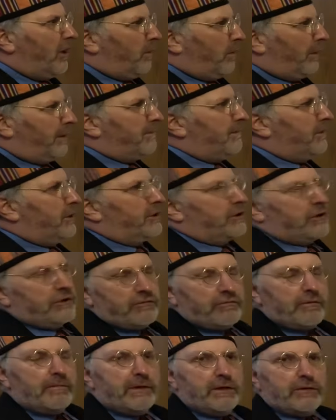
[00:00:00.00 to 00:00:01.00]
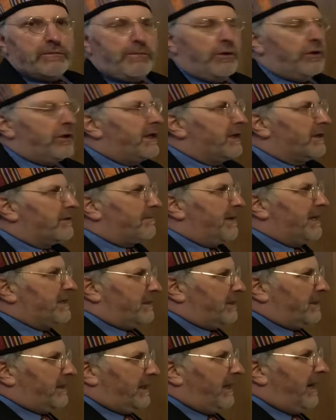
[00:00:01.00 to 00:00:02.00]
what emerges from his book is
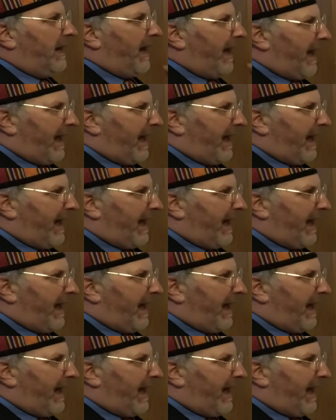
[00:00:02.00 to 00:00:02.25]
basically